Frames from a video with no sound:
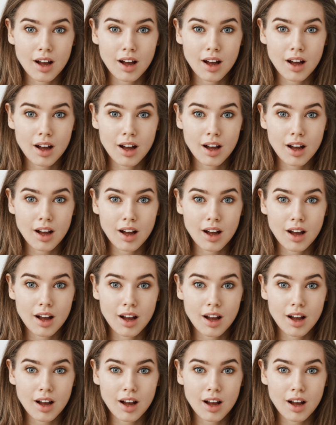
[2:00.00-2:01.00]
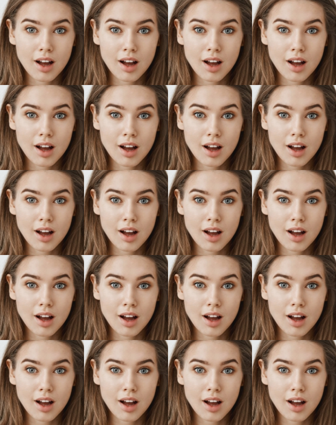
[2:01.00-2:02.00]

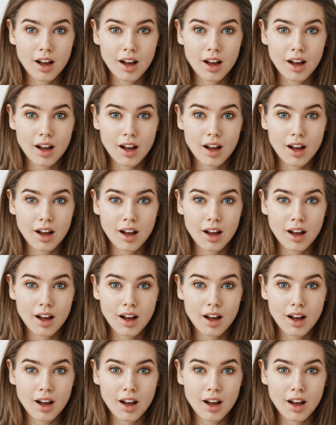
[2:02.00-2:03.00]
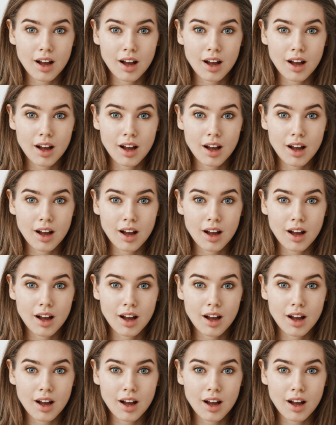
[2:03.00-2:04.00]

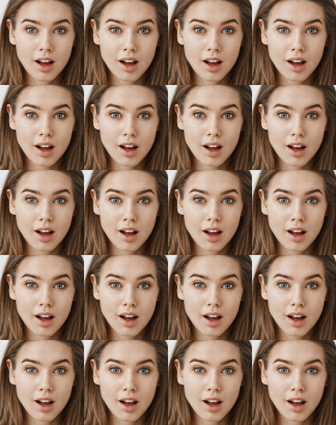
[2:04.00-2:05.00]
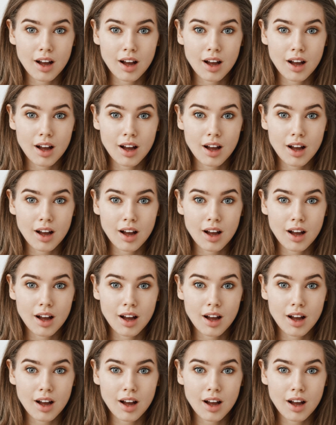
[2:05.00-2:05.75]
[no speech]